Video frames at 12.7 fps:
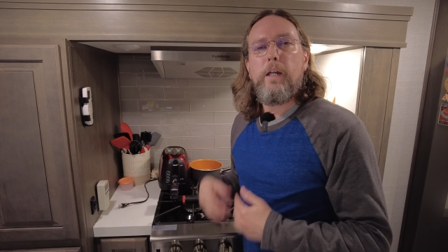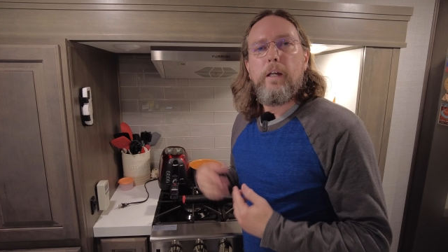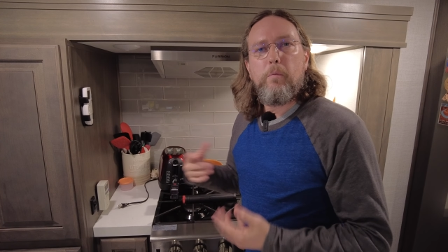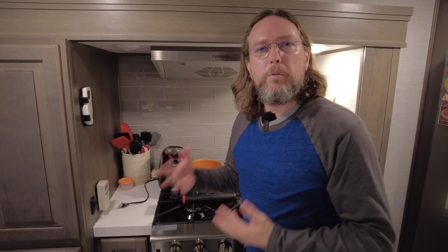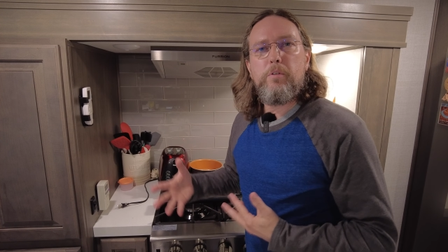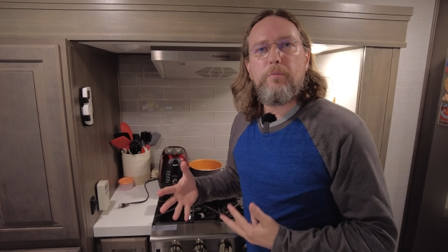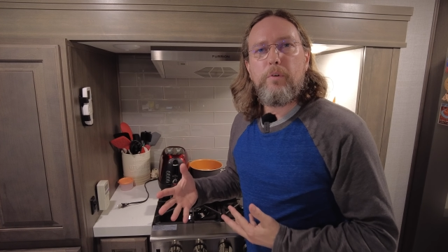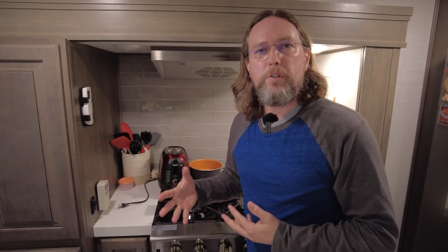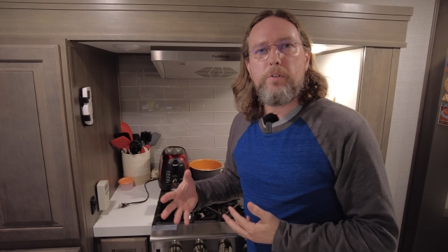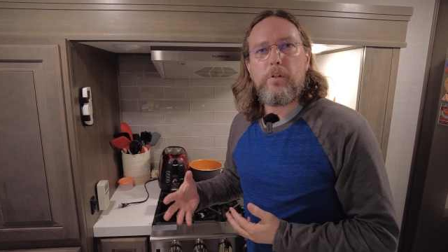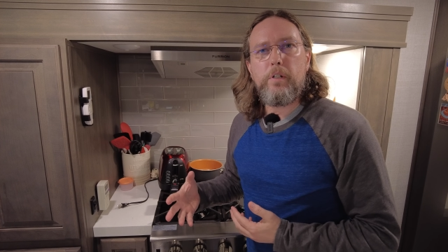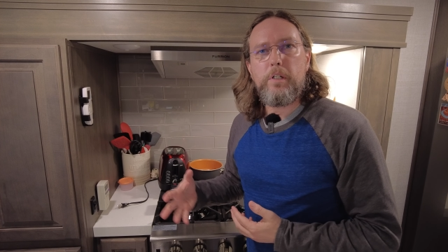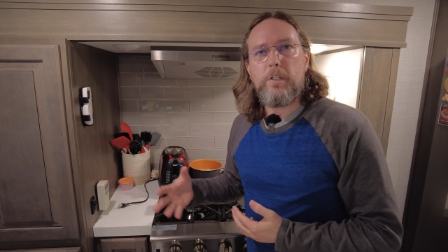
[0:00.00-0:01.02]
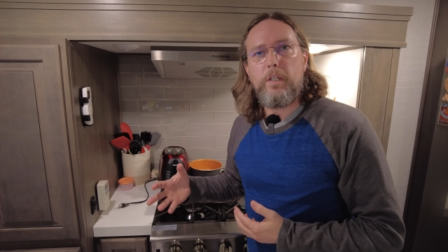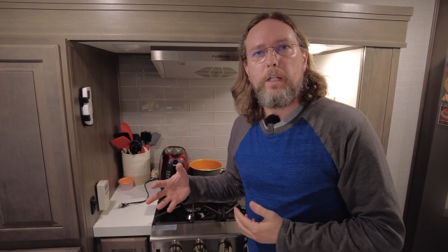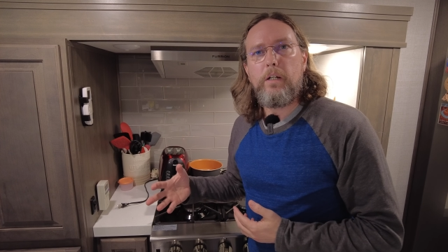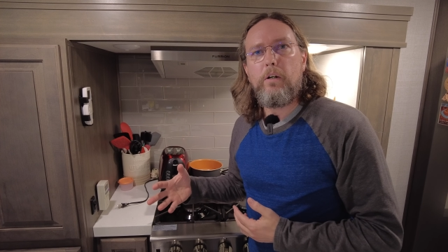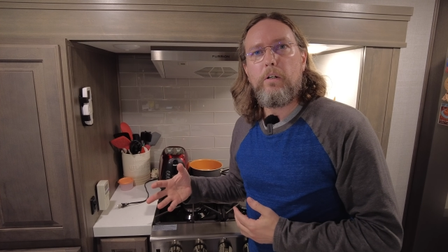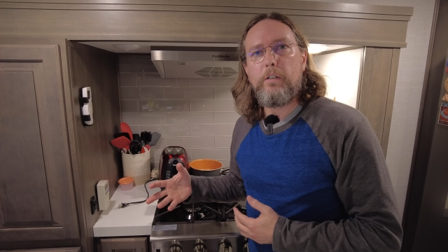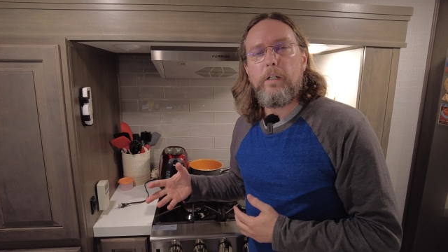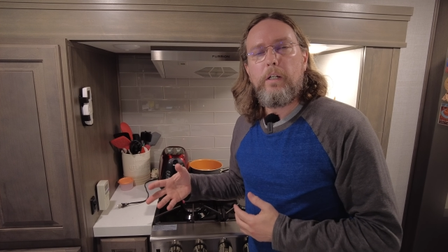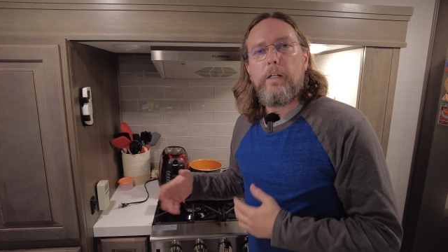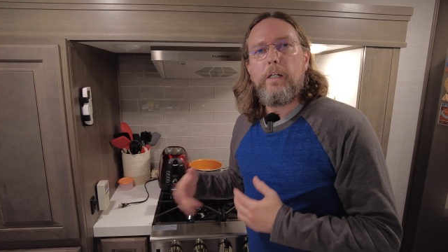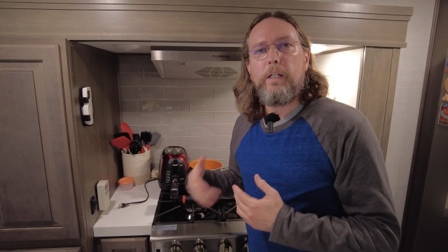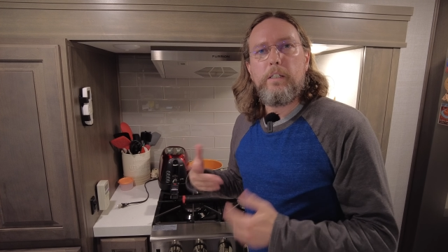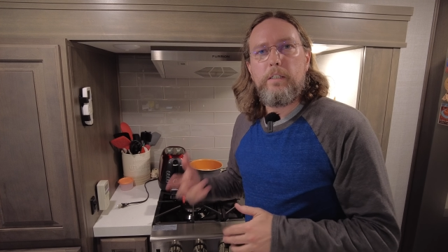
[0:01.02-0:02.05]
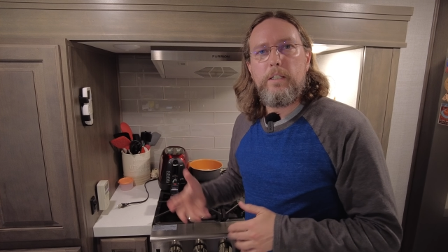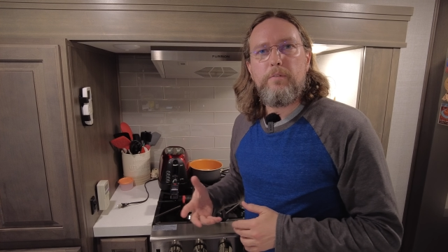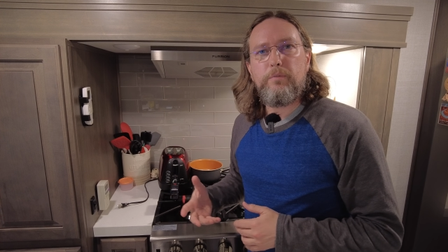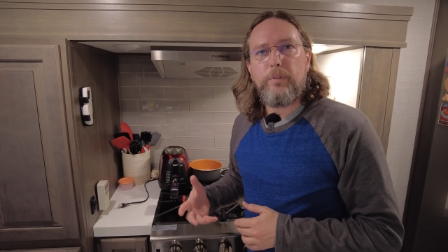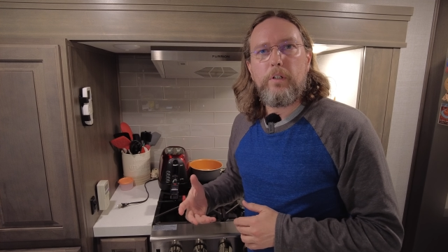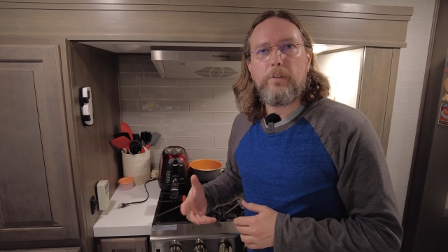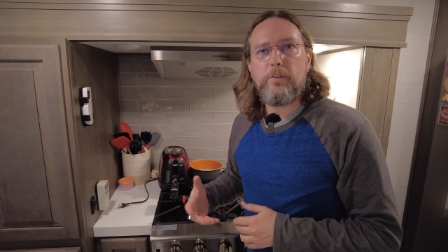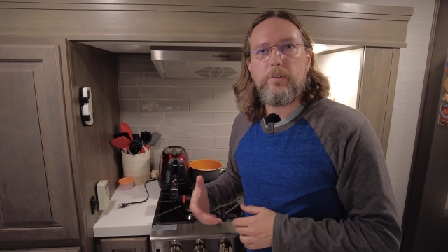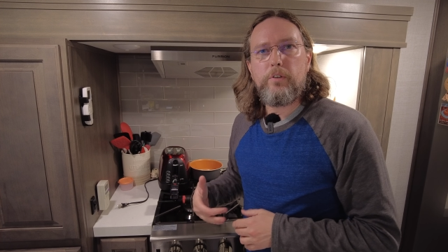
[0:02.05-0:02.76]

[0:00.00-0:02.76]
And when you first turn this thing on, it defaults